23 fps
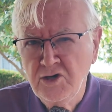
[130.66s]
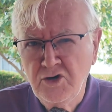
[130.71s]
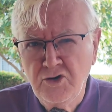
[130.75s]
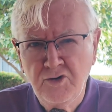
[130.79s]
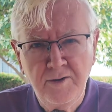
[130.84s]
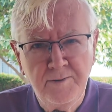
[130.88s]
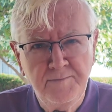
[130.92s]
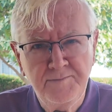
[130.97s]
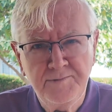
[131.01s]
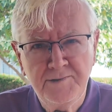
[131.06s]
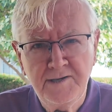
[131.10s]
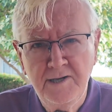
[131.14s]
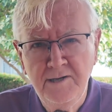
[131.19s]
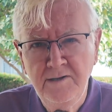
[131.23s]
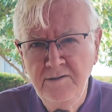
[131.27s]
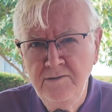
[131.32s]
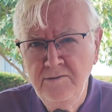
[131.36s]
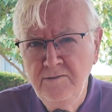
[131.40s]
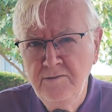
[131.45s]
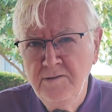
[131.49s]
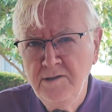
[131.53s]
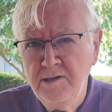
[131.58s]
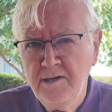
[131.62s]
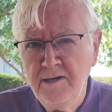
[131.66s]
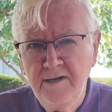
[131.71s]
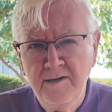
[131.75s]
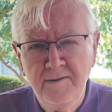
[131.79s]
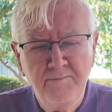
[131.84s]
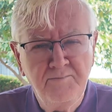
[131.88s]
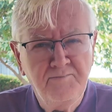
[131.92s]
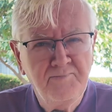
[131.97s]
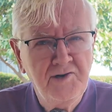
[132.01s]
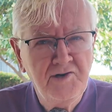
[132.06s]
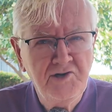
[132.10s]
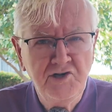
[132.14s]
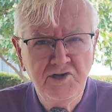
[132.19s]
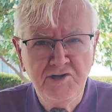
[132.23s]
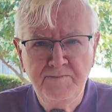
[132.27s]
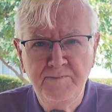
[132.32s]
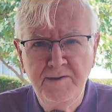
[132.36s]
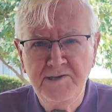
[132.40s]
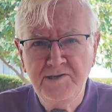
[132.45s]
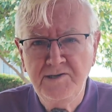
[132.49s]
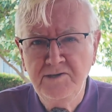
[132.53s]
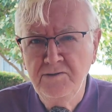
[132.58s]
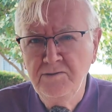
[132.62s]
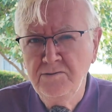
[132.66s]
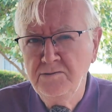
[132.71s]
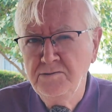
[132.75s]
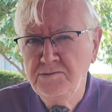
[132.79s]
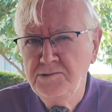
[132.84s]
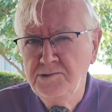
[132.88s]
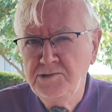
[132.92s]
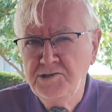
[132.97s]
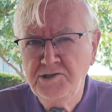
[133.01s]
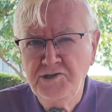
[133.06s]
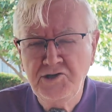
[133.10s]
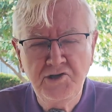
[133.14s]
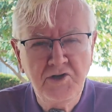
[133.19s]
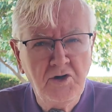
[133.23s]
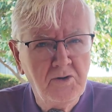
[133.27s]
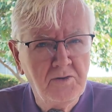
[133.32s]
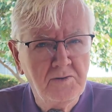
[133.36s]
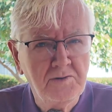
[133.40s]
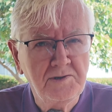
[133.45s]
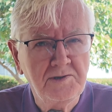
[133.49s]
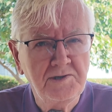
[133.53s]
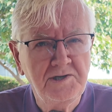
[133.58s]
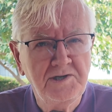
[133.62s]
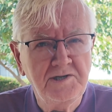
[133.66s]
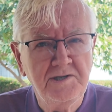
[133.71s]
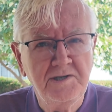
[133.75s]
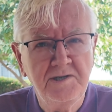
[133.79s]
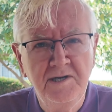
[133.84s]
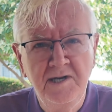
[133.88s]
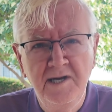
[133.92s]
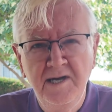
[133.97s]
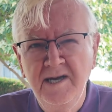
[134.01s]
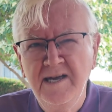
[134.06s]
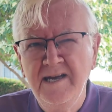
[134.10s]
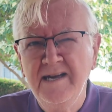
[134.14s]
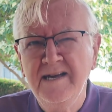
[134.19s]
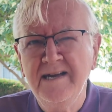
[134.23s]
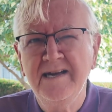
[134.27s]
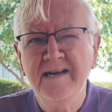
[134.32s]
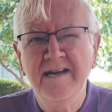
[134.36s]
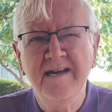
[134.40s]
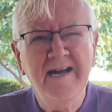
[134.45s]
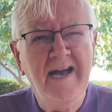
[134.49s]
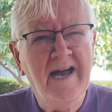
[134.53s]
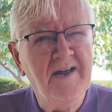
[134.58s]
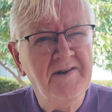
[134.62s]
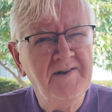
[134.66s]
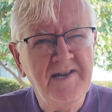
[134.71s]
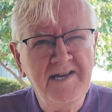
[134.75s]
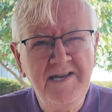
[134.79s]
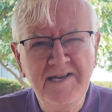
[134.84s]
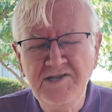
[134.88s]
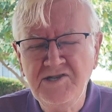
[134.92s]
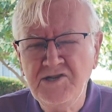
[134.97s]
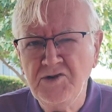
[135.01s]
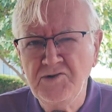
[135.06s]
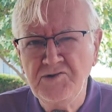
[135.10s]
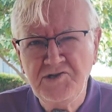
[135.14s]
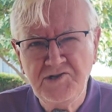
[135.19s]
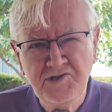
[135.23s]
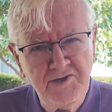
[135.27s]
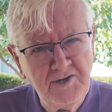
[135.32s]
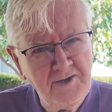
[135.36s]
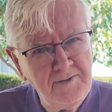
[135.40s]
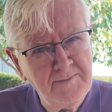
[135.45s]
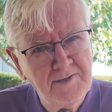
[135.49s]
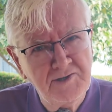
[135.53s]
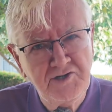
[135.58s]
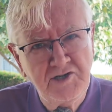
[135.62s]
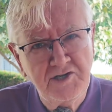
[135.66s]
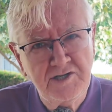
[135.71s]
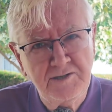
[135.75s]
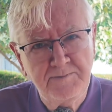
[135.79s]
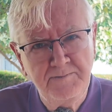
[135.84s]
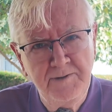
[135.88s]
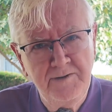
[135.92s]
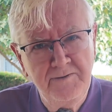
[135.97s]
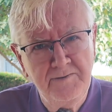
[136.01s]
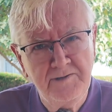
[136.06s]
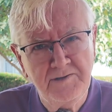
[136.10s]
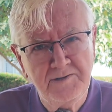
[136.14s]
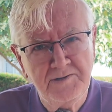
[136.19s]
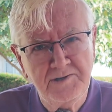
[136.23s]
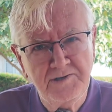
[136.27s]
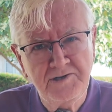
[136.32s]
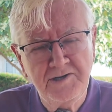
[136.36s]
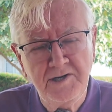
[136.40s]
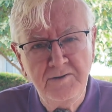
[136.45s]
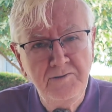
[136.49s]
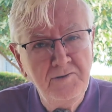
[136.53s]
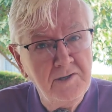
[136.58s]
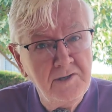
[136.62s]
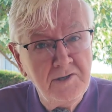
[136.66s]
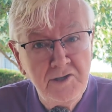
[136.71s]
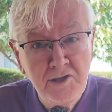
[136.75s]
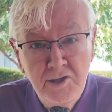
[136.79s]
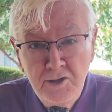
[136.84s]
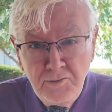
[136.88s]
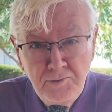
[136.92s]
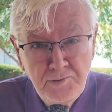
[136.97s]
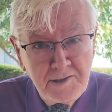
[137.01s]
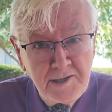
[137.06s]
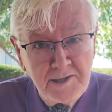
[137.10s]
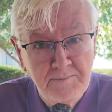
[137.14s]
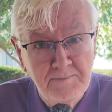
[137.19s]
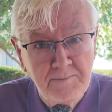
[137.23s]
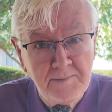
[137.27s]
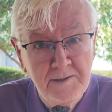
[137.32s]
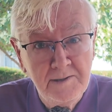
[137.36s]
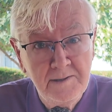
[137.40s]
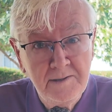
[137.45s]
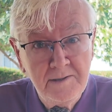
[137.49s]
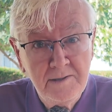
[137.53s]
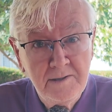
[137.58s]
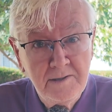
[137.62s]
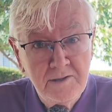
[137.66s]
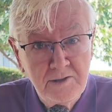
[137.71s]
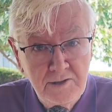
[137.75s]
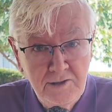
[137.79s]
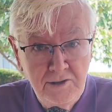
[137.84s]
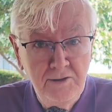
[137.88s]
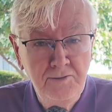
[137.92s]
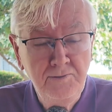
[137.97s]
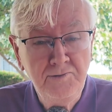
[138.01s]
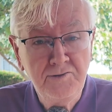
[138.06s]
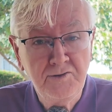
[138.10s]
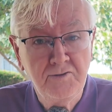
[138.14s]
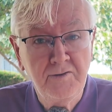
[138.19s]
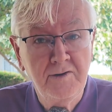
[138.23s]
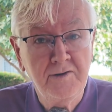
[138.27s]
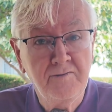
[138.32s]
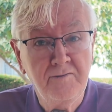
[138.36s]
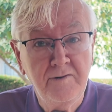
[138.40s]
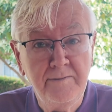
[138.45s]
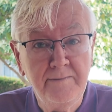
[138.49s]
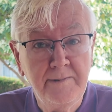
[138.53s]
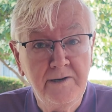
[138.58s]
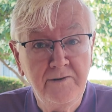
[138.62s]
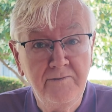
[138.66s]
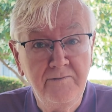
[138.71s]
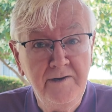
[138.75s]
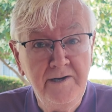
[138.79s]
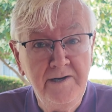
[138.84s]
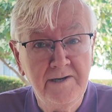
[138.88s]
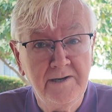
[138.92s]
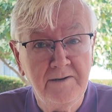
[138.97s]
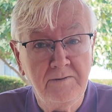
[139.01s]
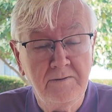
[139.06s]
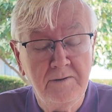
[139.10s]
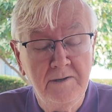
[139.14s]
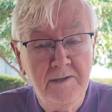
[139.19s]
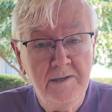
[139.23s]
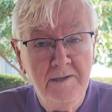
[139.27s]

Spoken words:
crypto, precious metals, stocks, and he's got so much experience. So use him. Use Gregory Mannarino.